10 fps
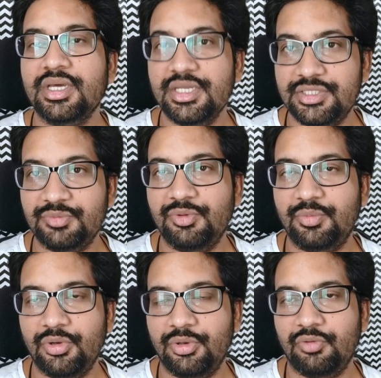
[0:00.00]
interview
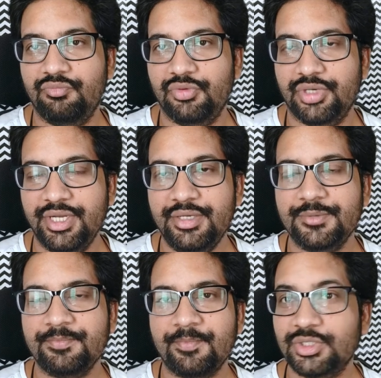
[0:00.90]
point of view, right?
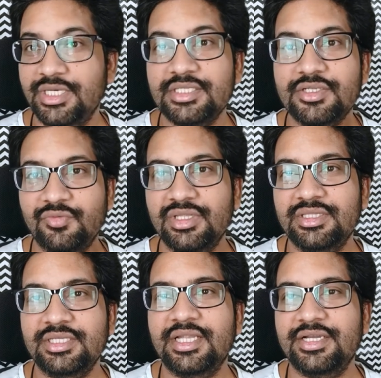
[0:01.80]
So that is the one
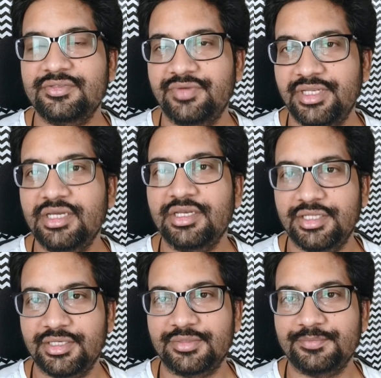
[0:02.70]
thing that is very
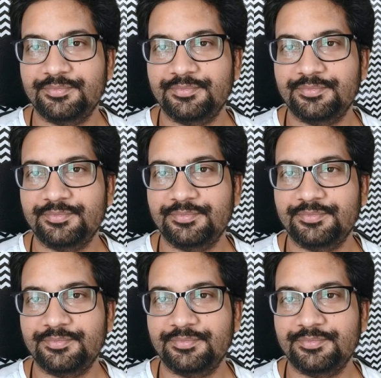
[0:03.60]
clear.